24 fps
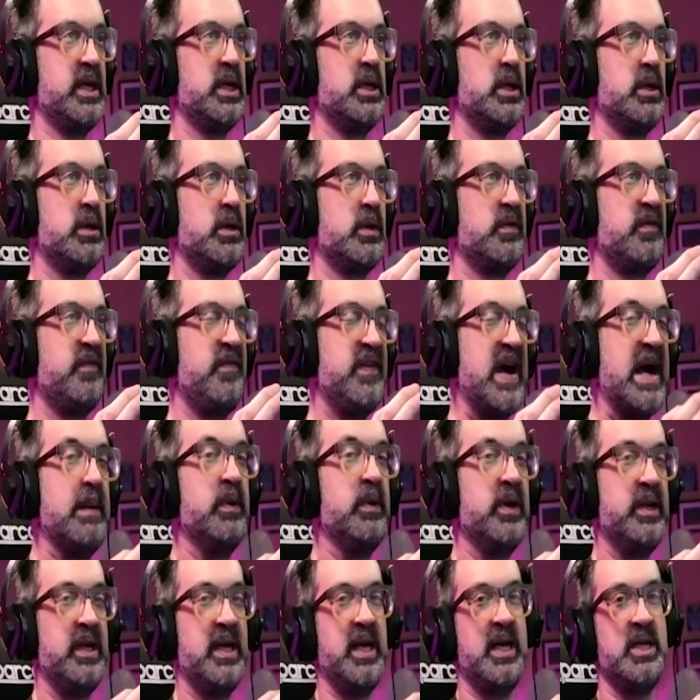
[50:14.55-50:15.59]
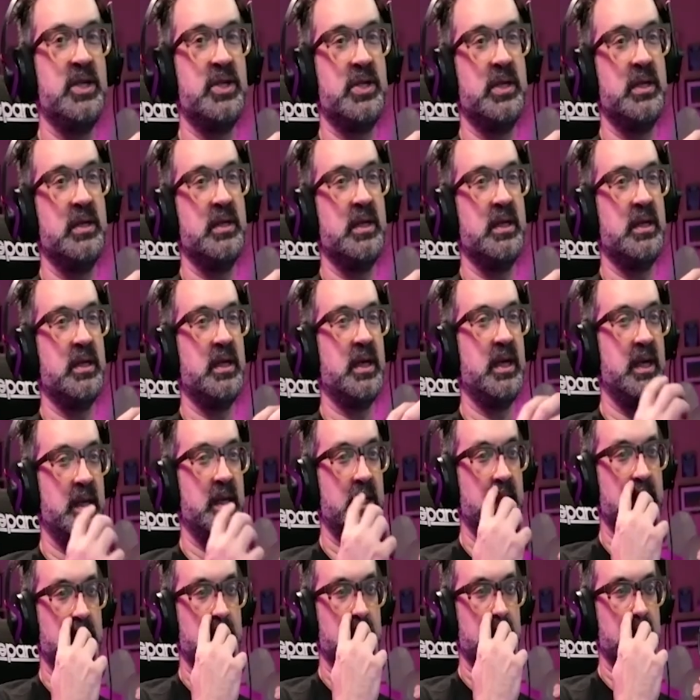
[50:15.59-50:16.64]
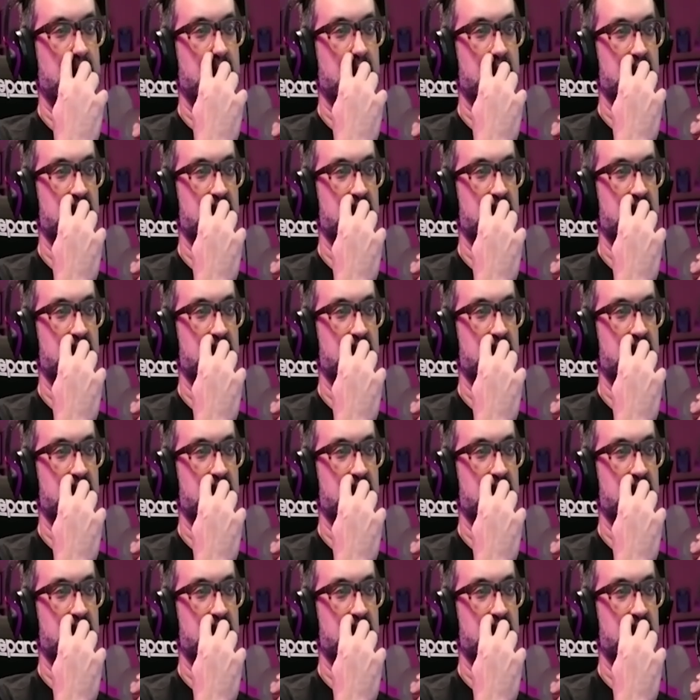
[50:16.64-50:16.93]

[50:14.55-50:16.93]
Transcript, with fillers: fabrication and and and, mm-hmm.